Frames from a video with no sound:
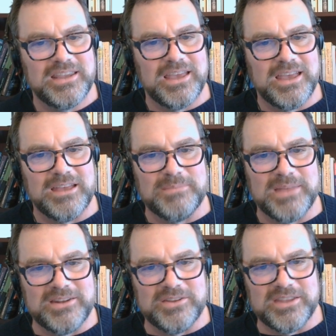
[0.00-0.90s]
Um,
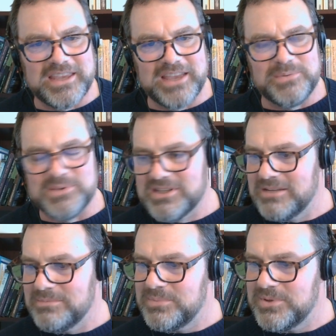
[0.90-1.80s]
I know that Catherine's going
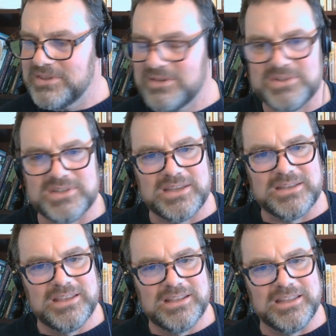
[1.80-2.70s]
to put those uh,
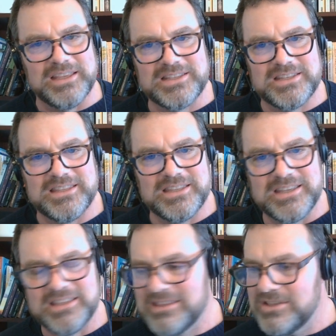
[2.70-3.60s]
links in
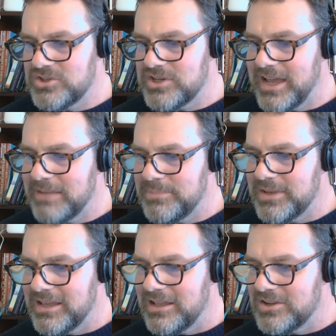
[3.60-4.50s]
the, the chat, but
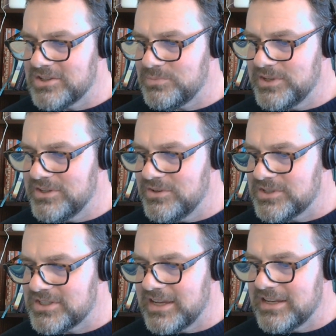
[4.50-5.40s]
uh, I'll just read your
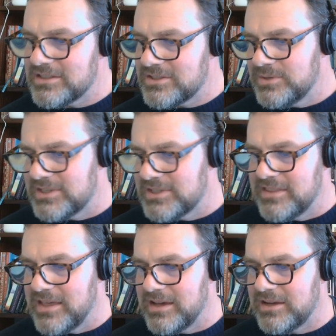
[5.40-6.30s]
site too. It's
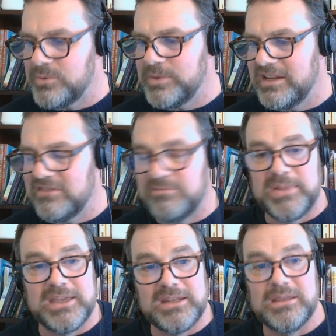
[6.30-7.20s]
the creative
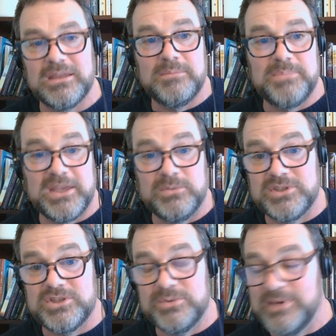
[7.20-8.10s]
penn, pen
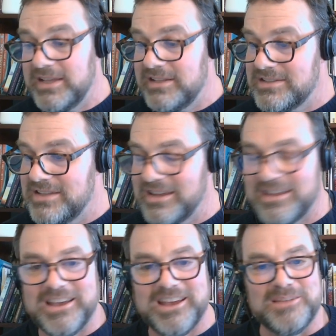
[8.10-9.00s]
with two
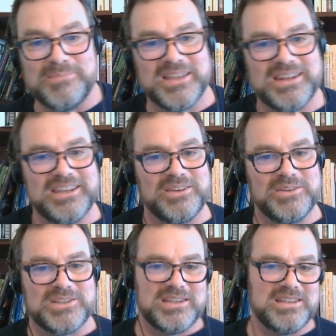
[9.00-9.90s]
ends.com. And I know
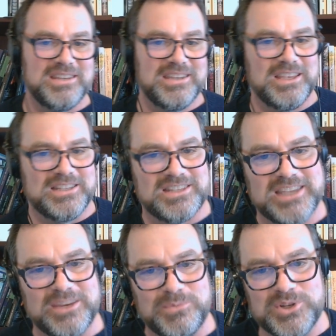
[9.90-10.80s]
it's a, it's a
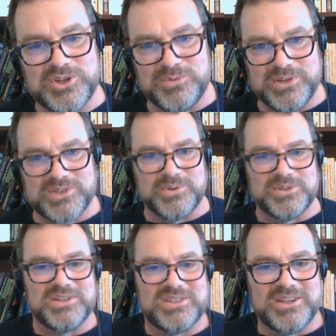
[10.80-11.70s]
site rich in
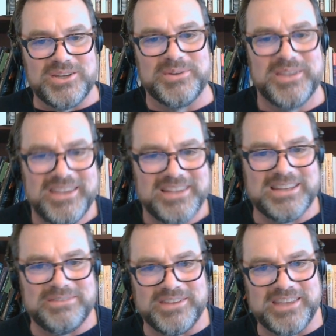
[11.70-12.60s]
resources. So
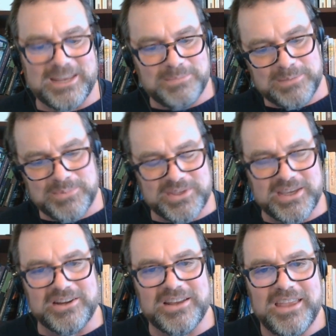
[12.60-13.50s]
definitely guide people there.